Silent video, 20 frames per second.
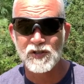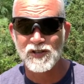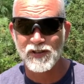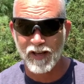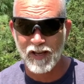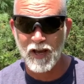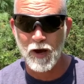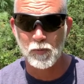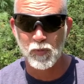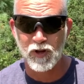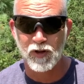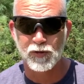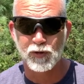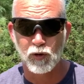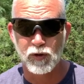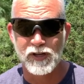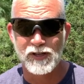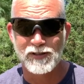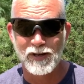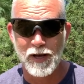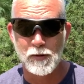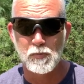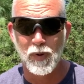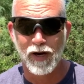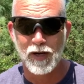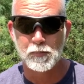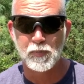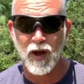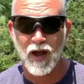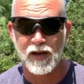They come with a 30-day
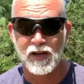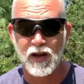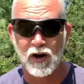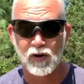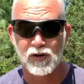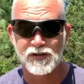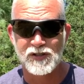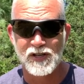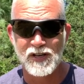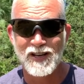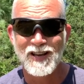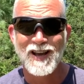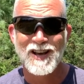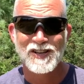money-back guarantee.